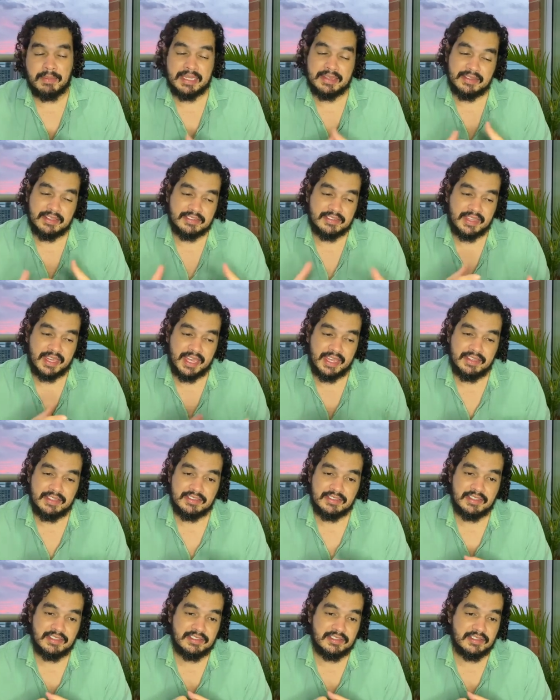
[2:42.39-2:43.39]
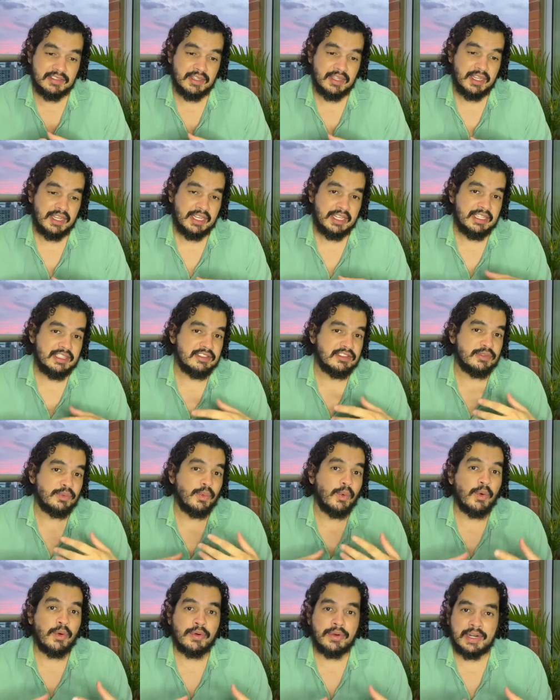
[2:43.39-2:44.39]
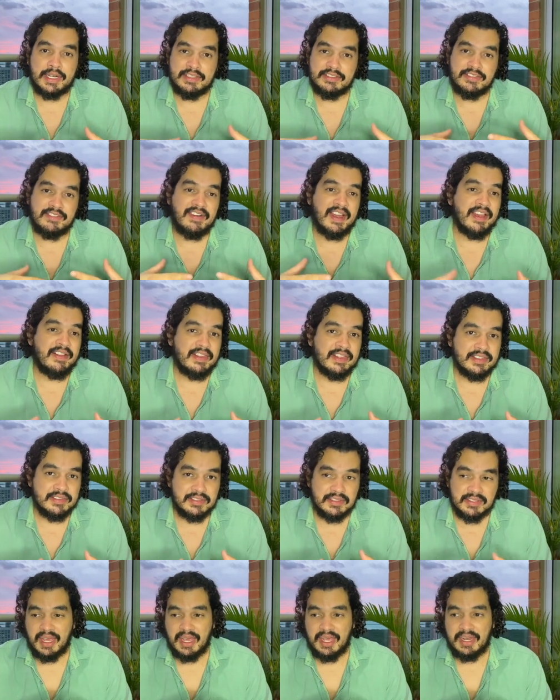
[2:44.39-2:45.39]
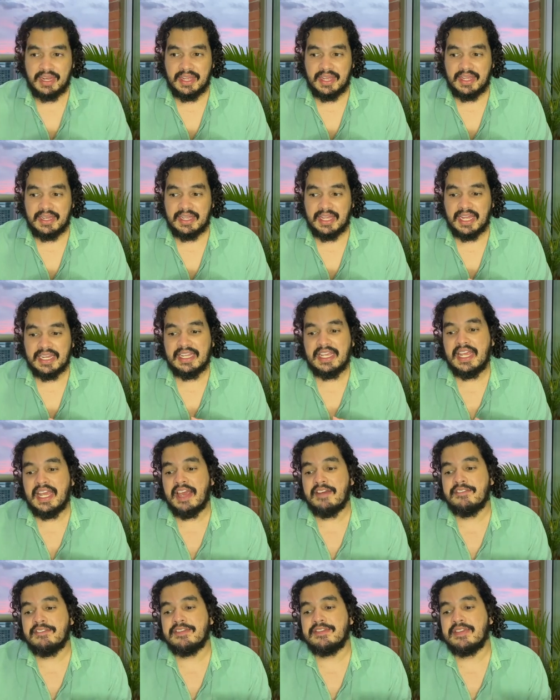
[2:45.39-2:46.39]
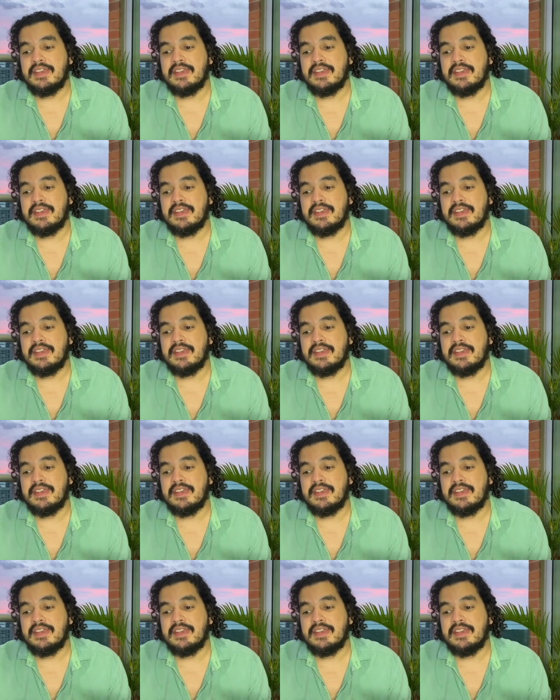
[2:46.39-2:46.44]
In this case, is is war and is violence, and, and, and it give,